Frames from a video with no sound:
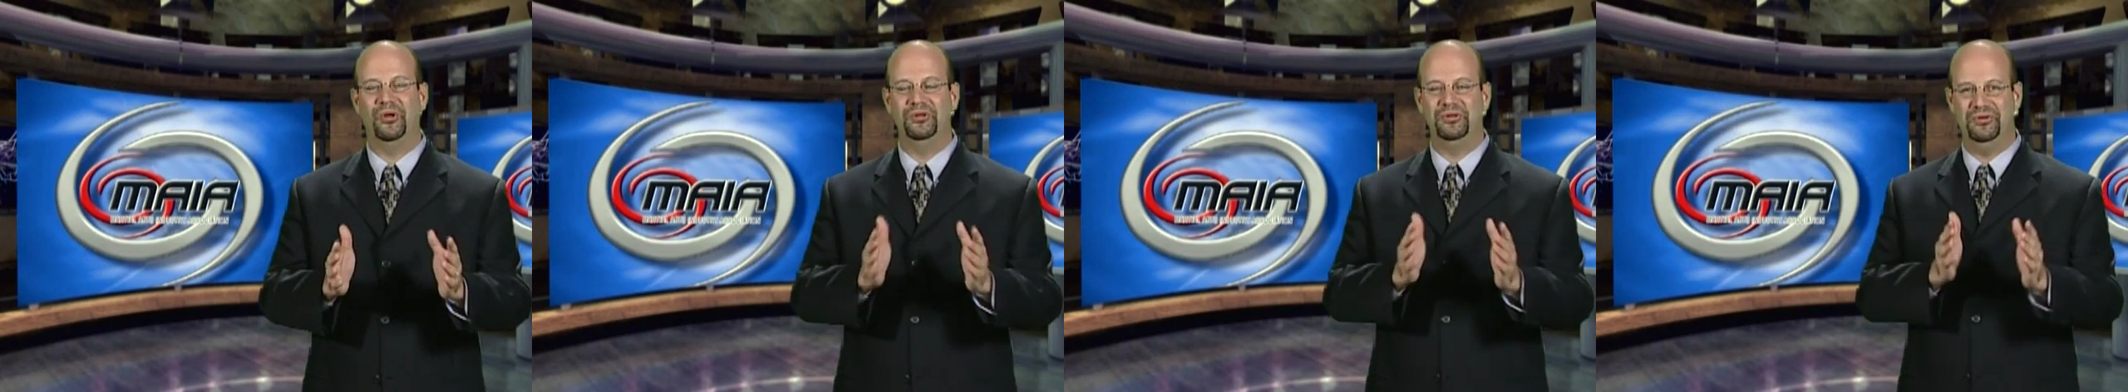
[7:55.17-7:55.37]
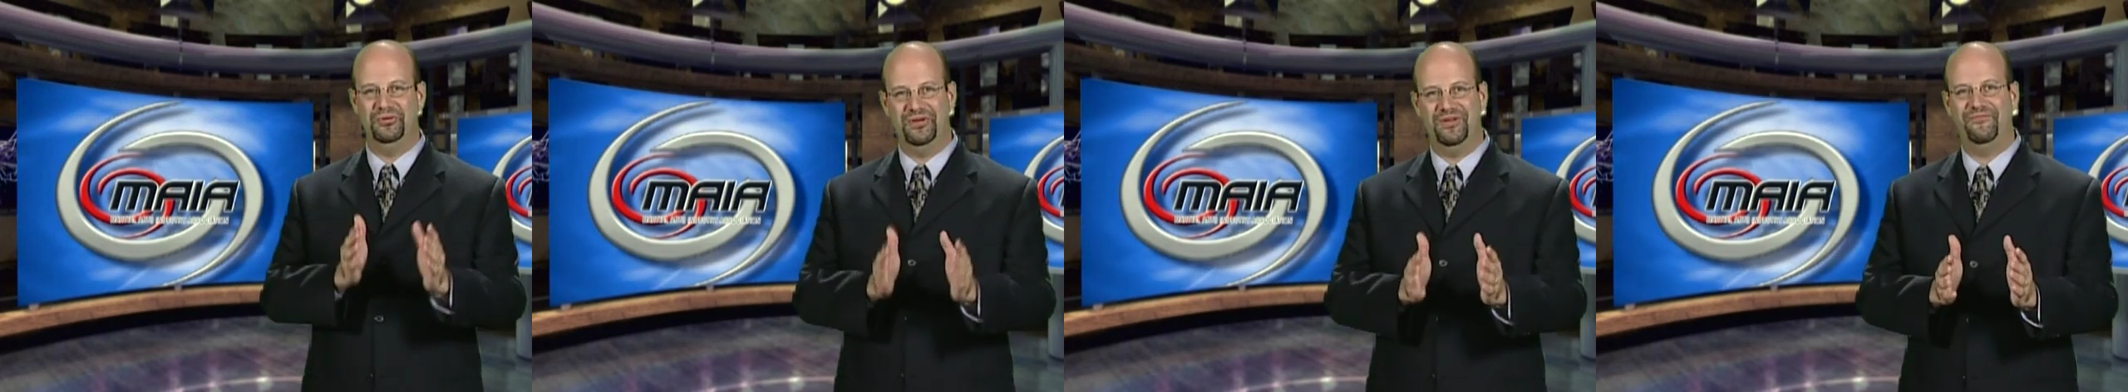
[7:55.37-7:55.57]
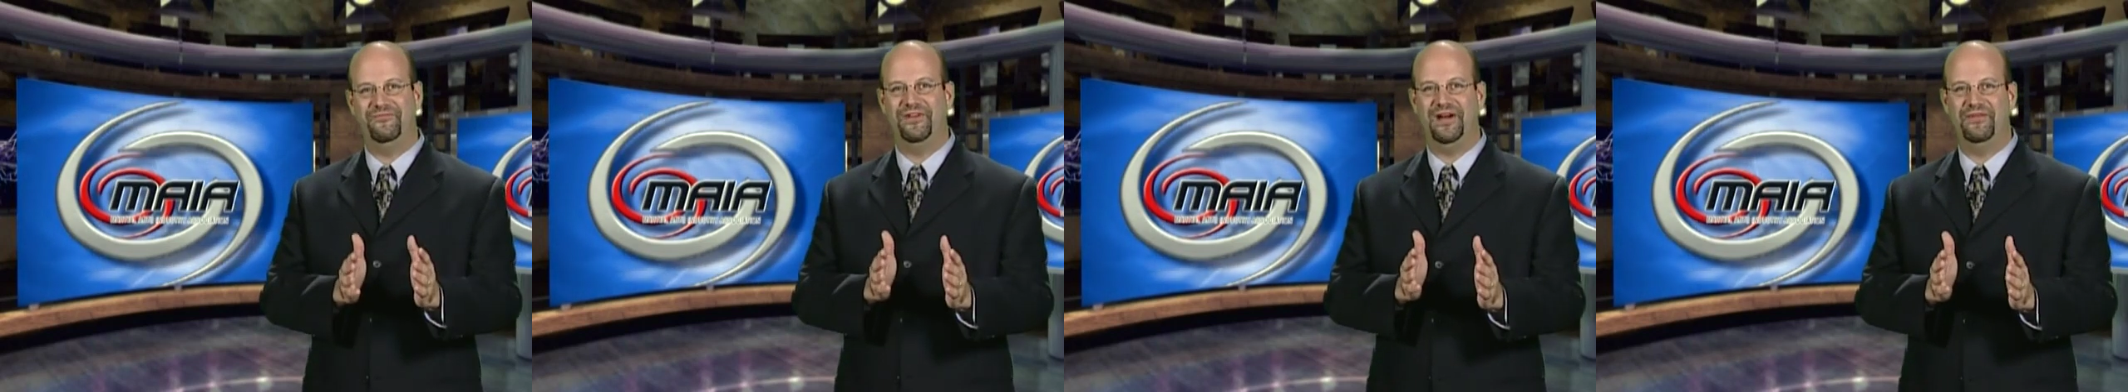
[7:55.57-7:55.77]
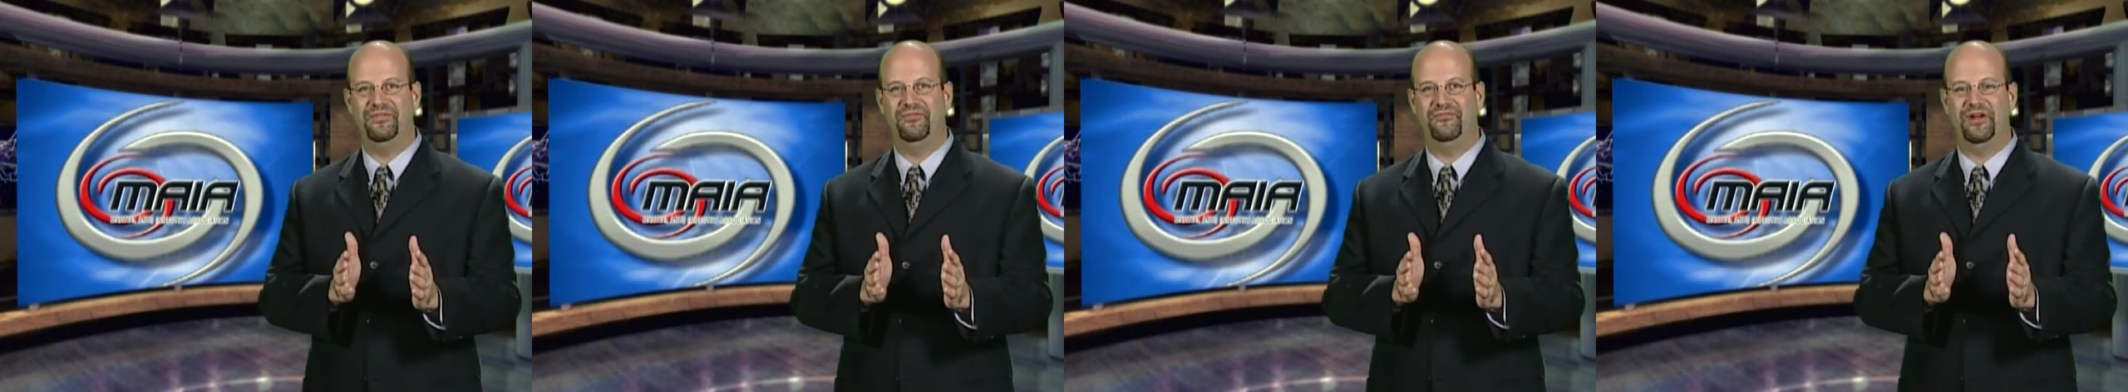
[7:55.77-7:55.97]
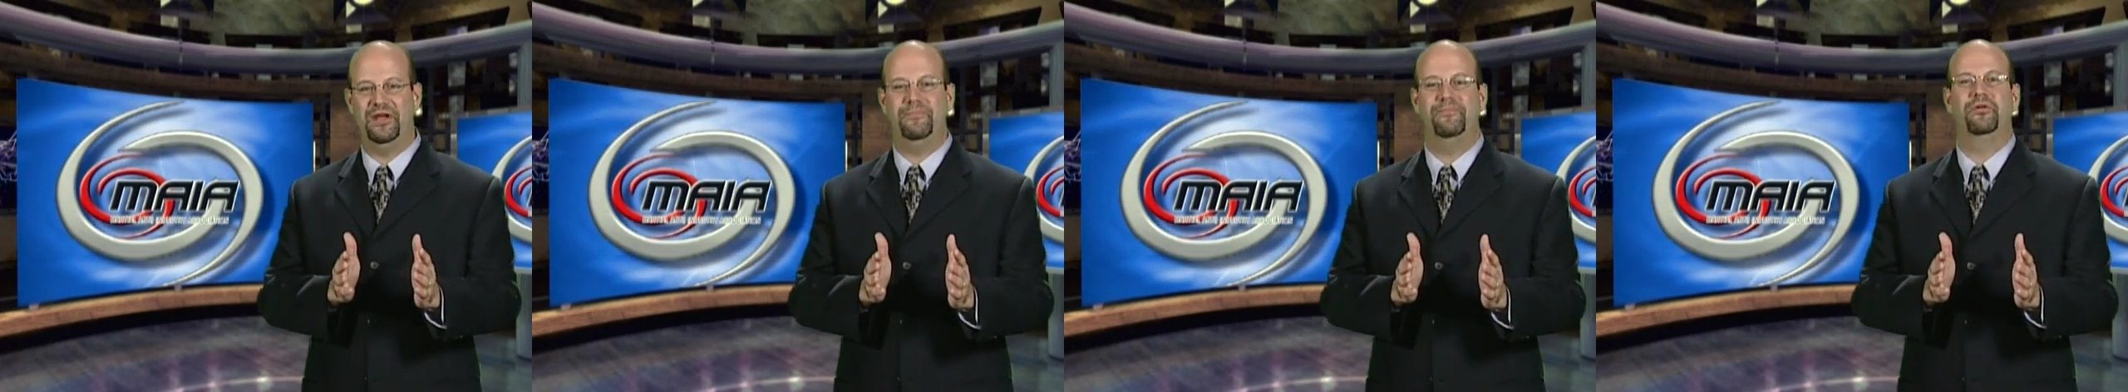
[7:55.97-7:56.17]
You can find the
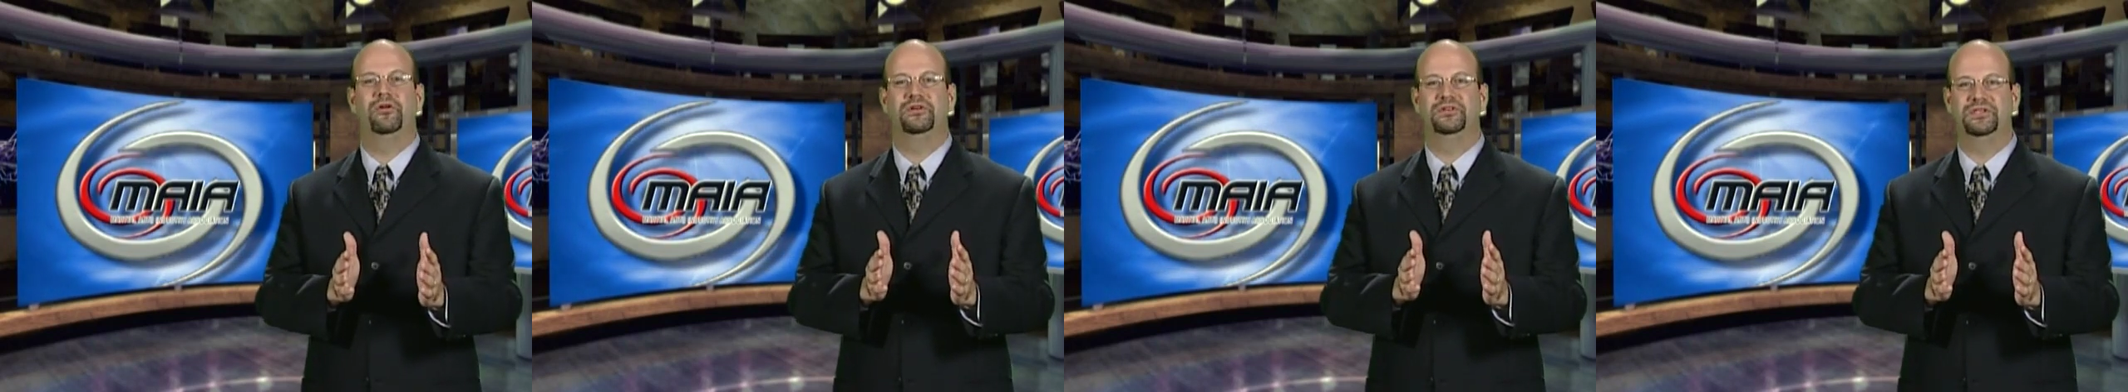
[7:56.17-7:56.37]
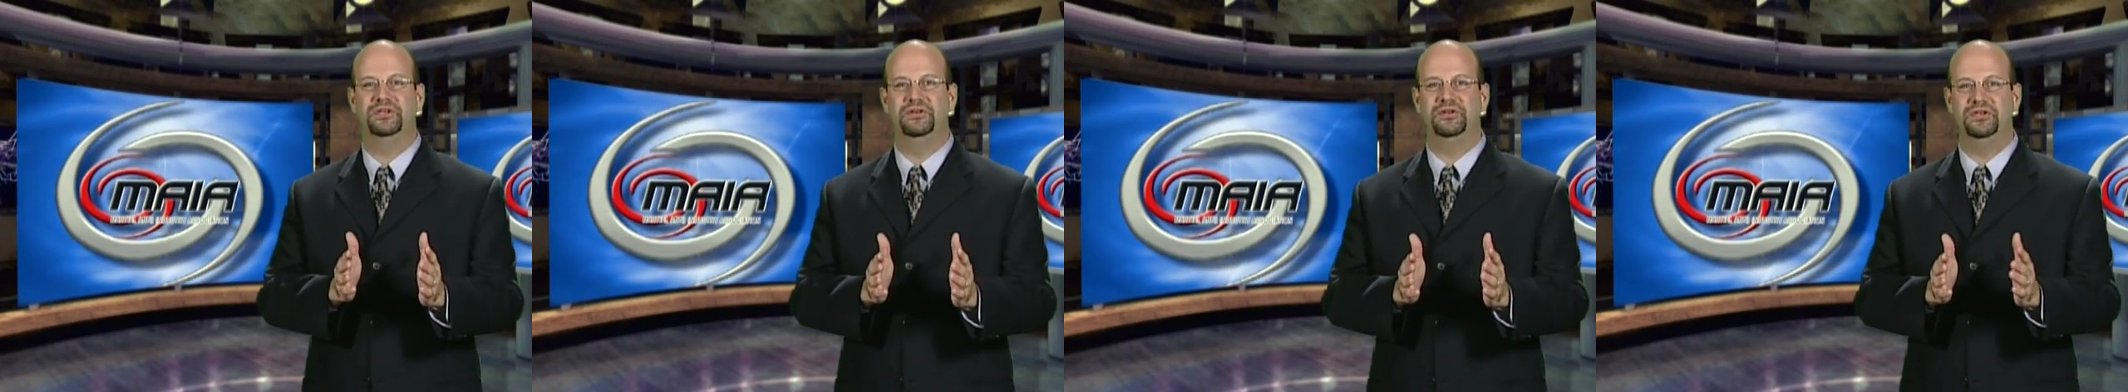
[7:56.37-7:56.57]
right person.